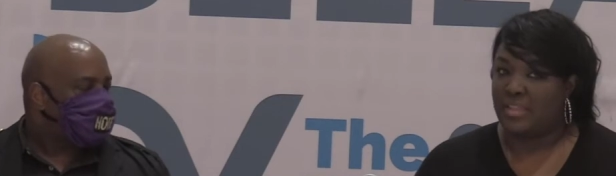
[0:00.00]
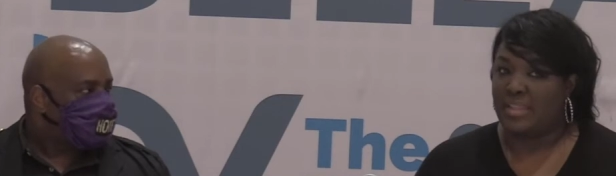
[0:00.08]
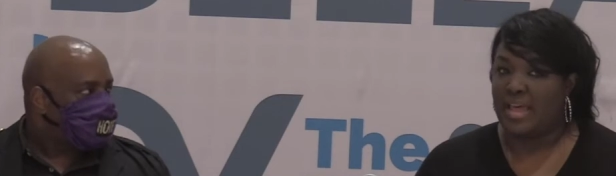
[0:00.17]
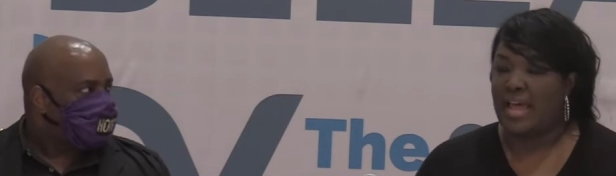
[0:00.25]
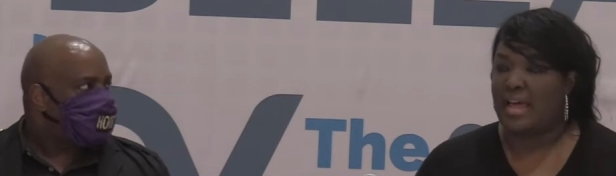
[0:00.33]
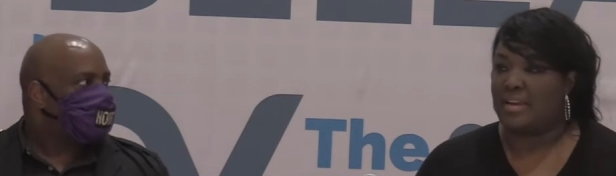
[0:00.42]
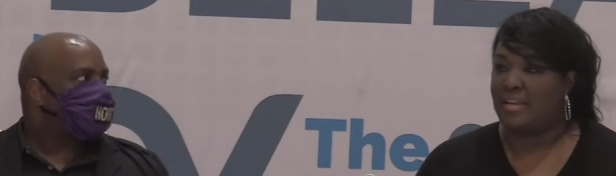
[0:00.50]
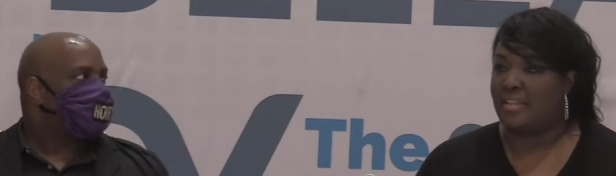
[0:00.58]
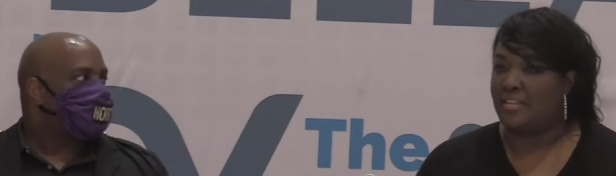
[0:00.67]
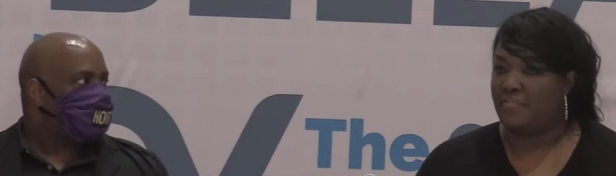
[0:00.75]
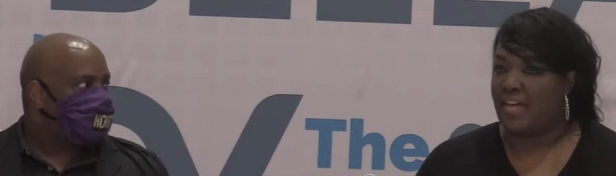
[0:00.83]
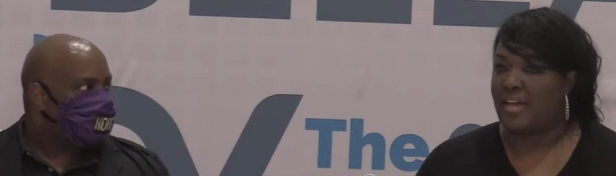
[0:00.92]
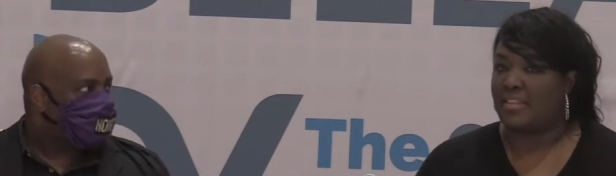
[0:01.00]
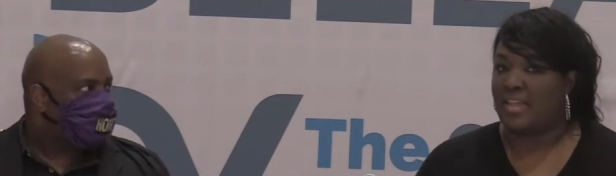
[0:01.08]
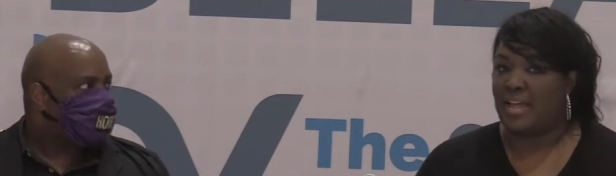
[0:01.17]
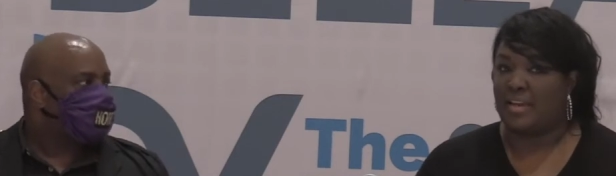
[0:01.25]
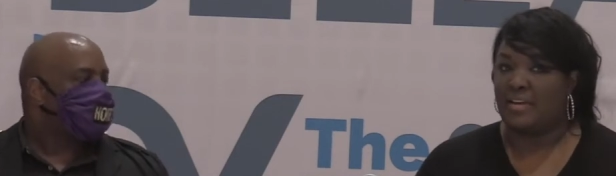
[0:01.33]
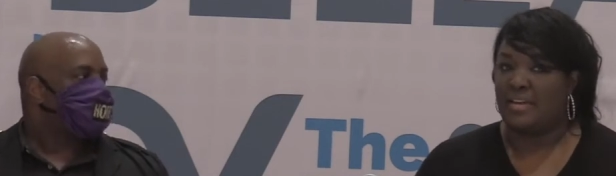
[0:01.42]
Speaker 1: in that, in the fact
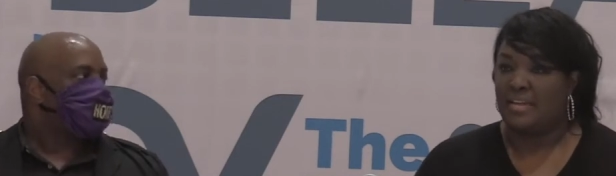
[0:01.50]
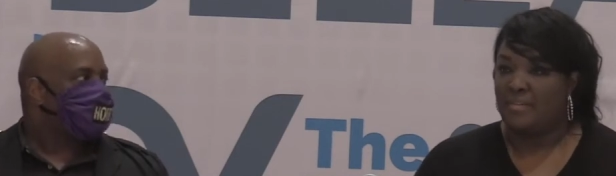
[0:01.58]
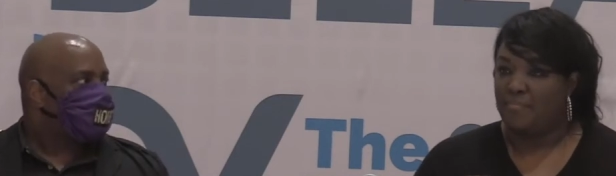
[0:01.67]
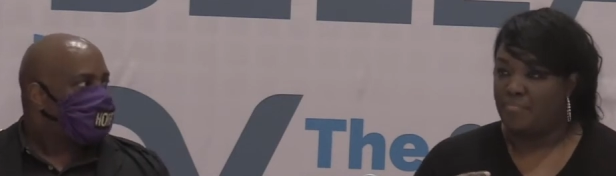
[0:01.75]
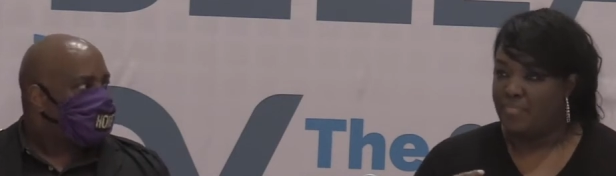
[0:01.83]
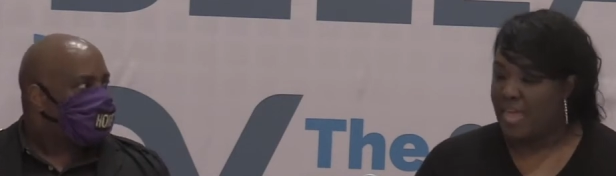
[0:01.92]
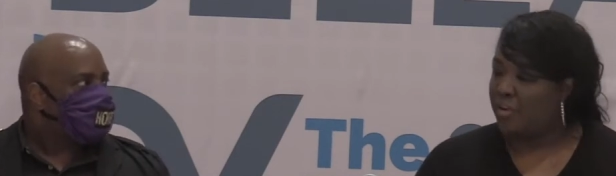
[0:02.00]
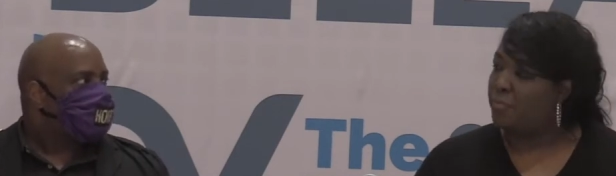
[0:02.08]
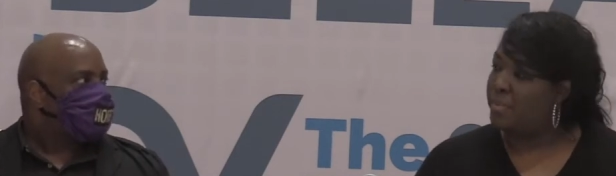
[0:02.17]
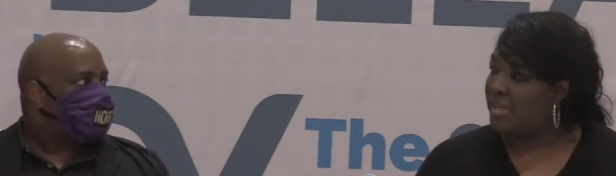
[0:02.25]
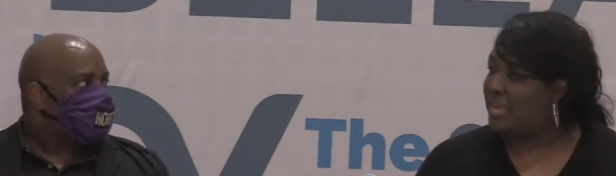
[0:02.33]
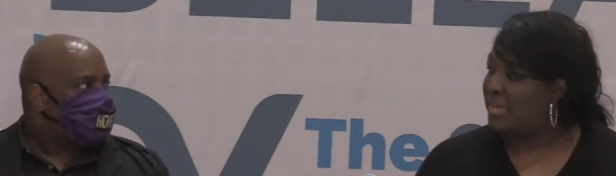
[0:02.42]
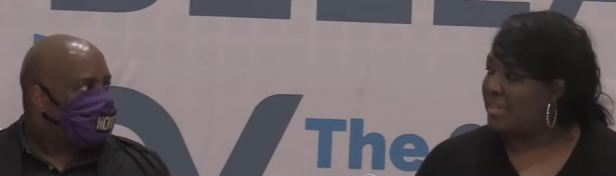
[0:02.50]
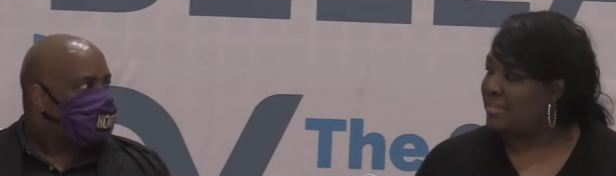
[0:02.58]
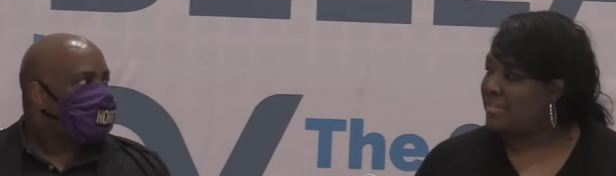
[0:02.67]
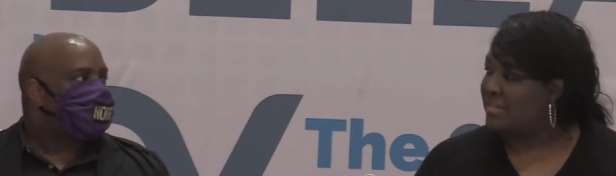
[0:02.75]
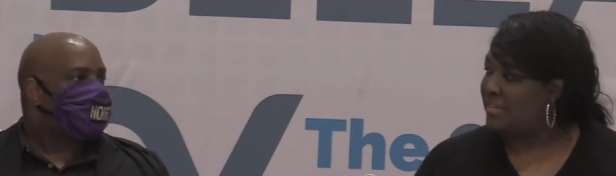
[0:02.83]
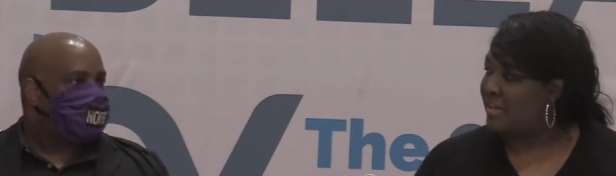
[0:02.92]
that that
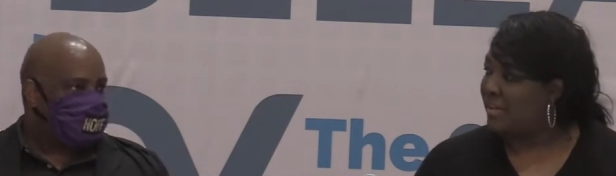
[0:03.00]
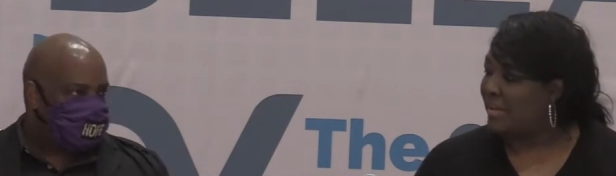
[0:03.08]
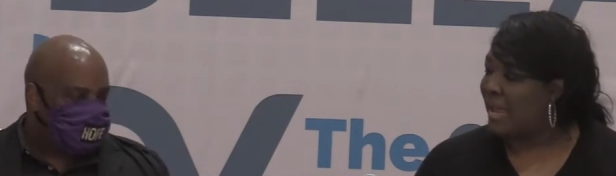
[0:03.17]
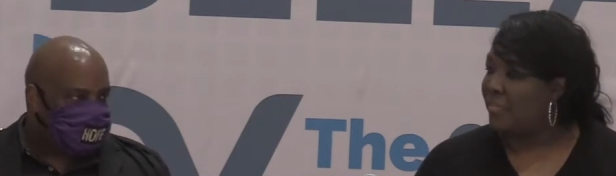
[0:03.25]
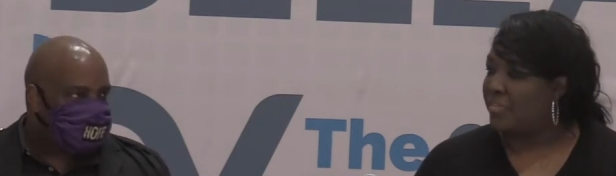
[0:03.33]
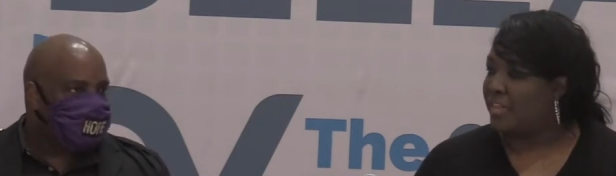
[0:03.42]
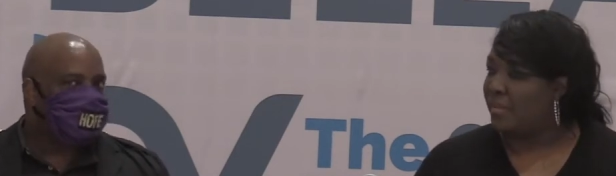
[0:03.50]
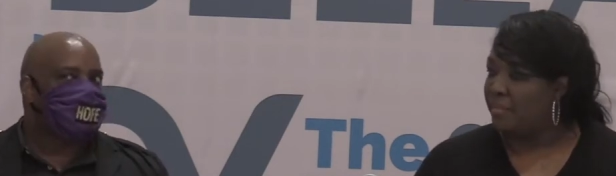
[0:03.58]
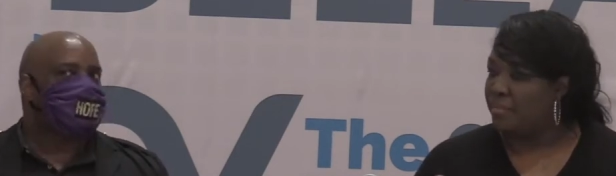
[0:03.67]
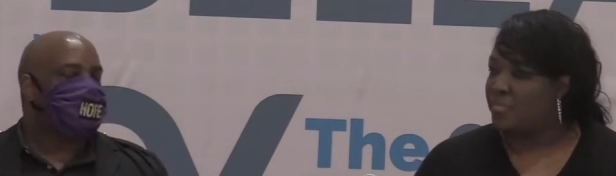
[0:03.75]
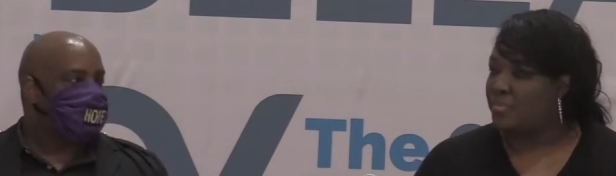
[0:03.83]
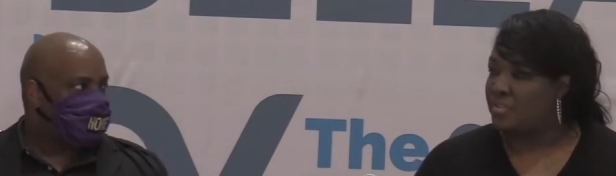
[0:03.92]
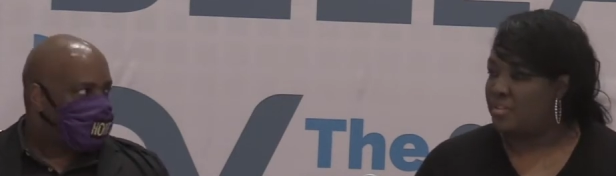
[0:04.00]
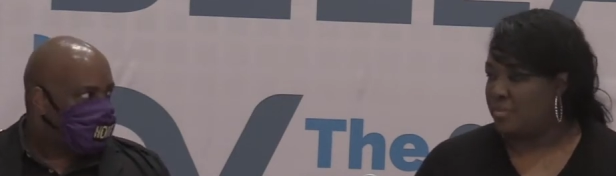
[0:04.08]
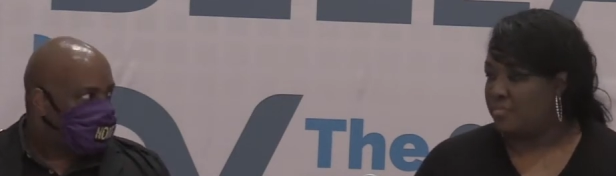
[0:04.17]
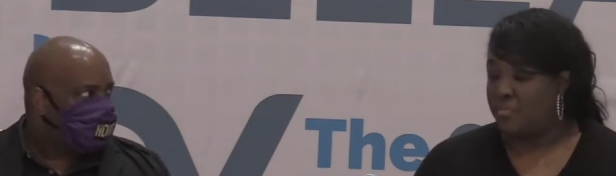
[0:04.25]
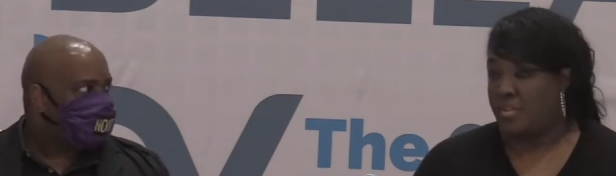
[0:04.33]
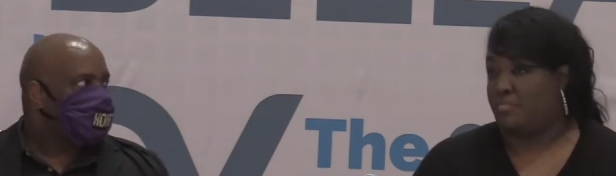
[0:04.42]
obedience allowed them
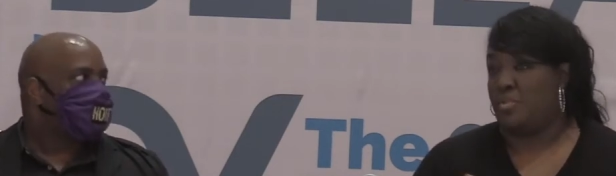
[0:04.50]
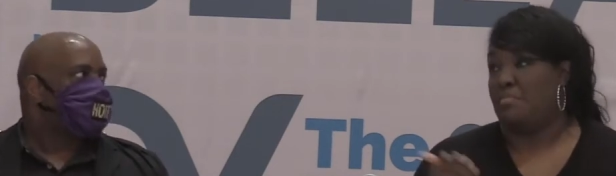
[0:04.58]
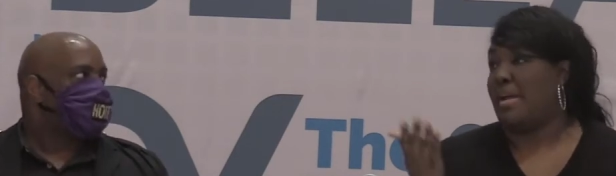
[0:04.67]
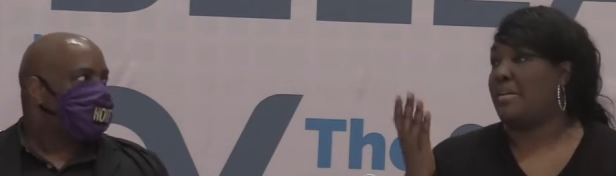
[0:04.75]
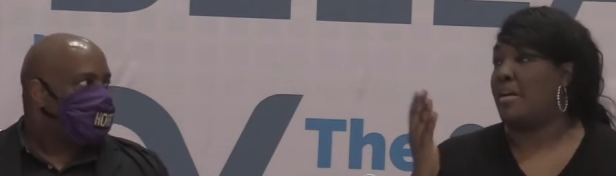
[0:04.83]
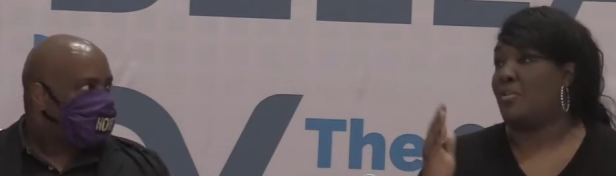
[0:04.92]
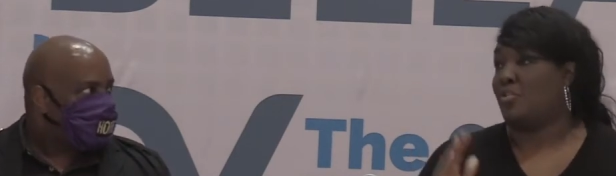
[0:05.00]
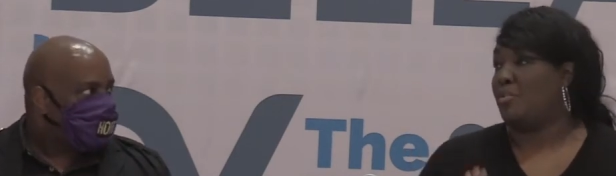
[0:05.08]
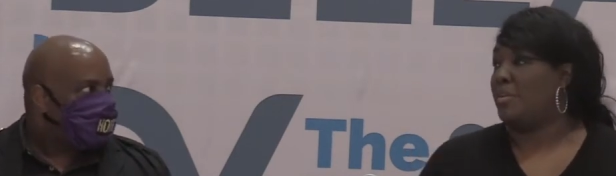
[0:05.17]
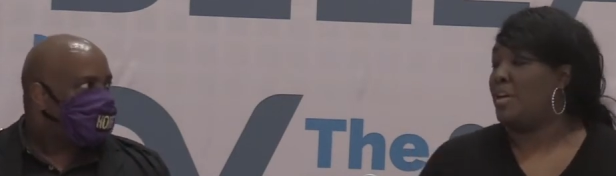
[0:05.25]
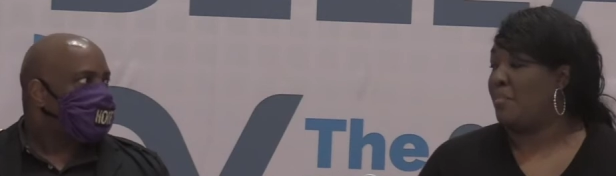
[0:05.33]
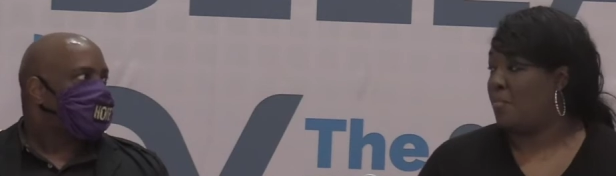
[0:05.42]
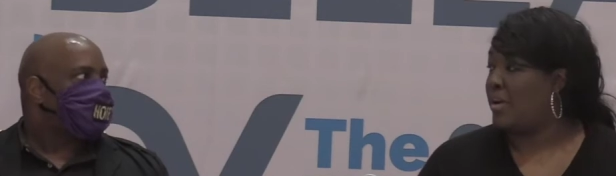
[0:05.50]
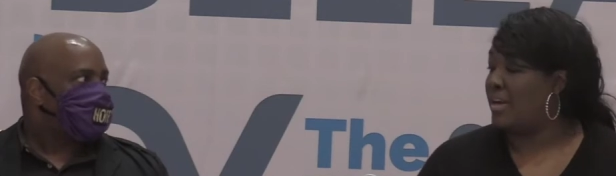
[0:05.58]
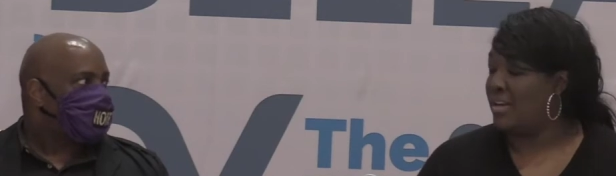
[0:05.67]
to, to McDonald's to become what